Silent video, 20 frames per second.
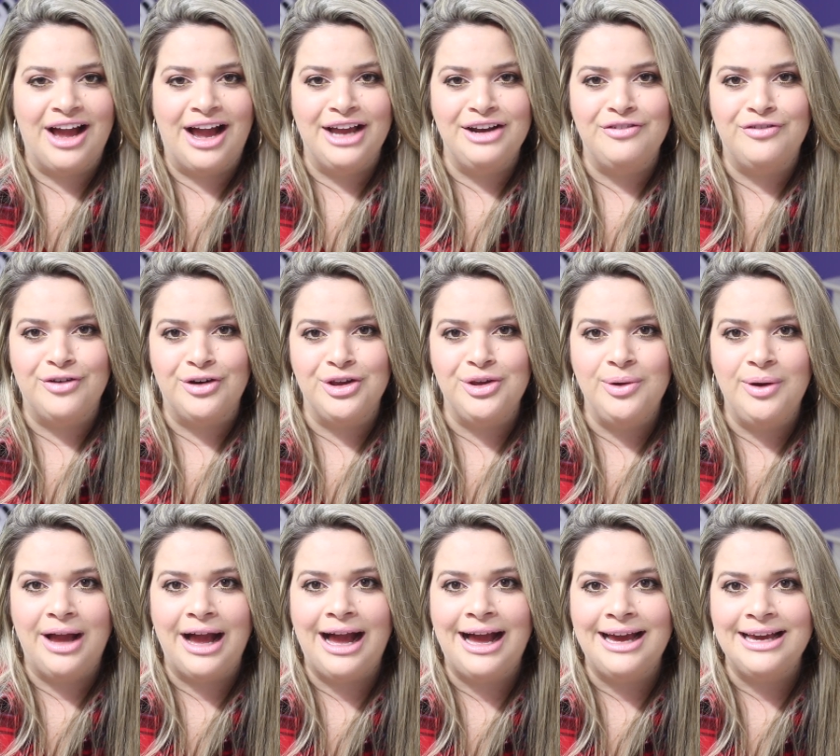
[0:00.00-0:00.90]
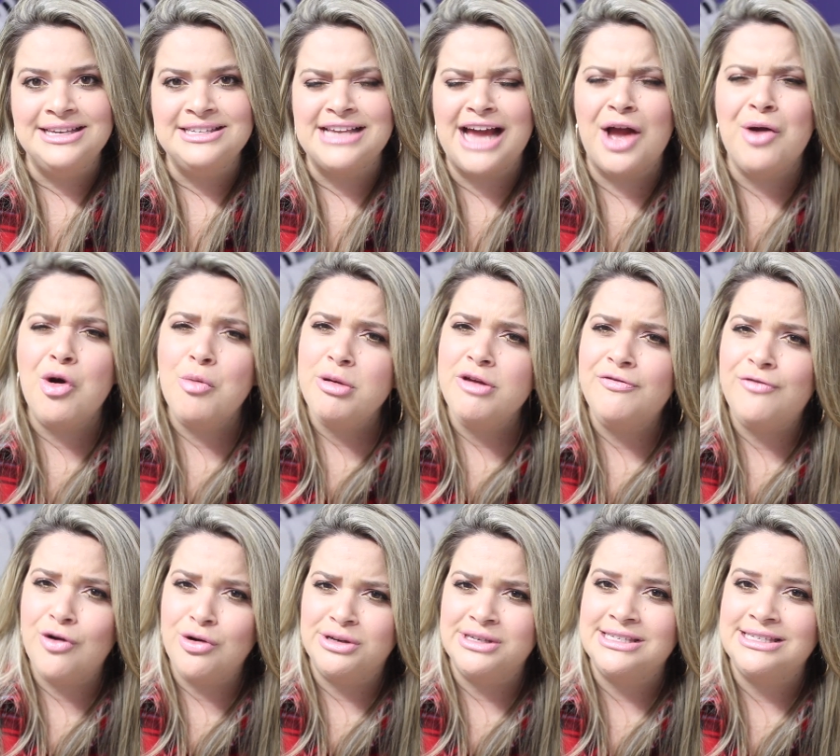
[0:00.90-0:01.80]
guide for you guys. I will be
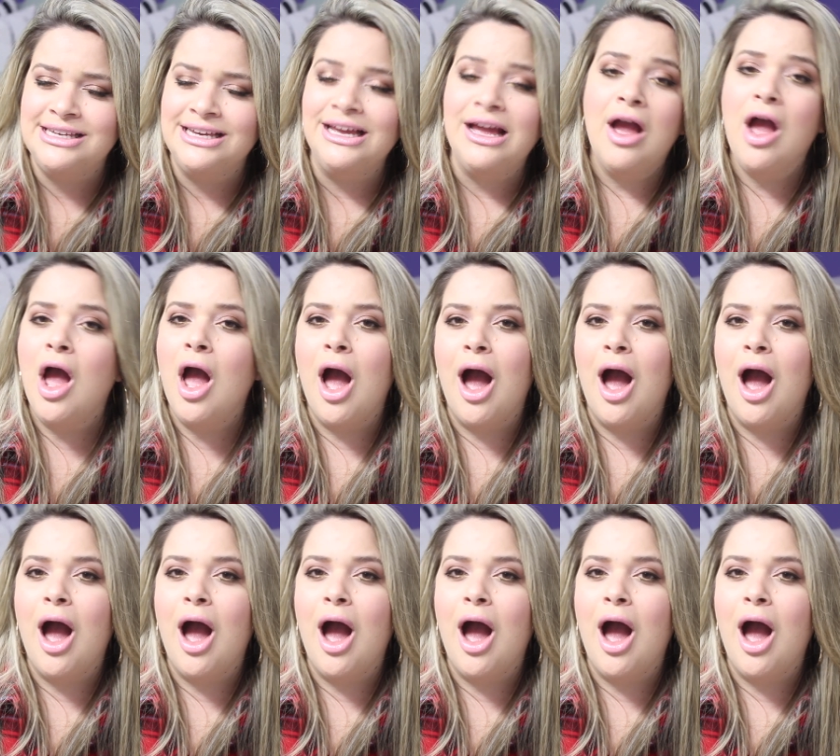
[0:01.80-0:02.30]
focusing